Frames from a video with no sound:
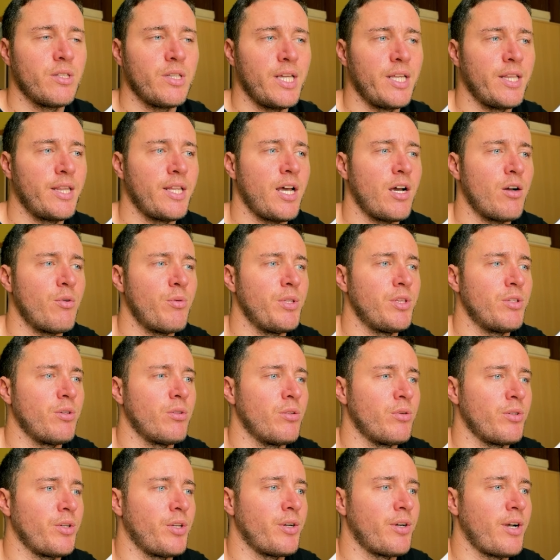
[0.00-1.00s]
Then now we no
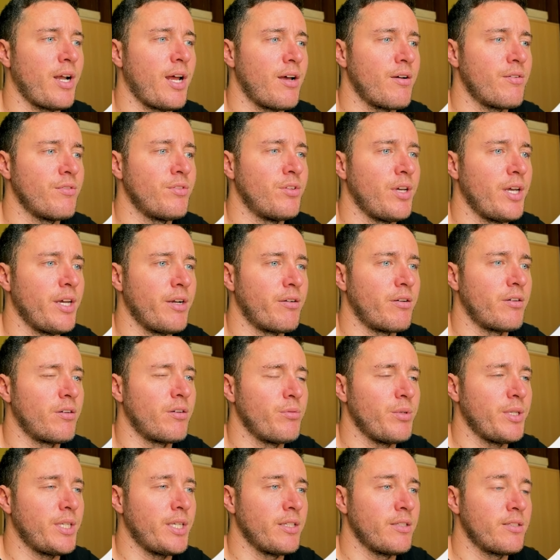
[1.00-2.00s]
longer have the error.
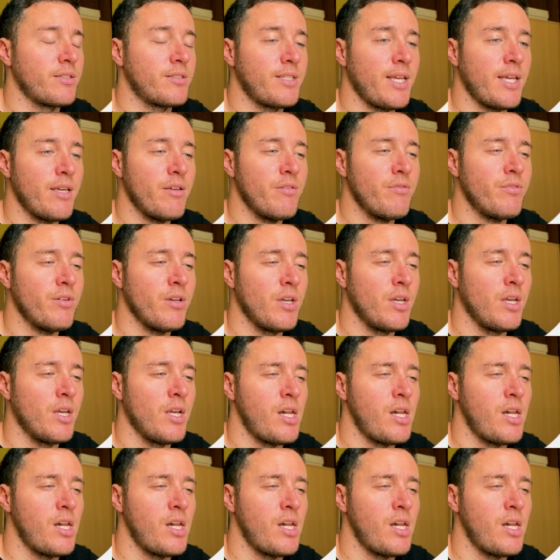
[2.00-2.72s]
We can save.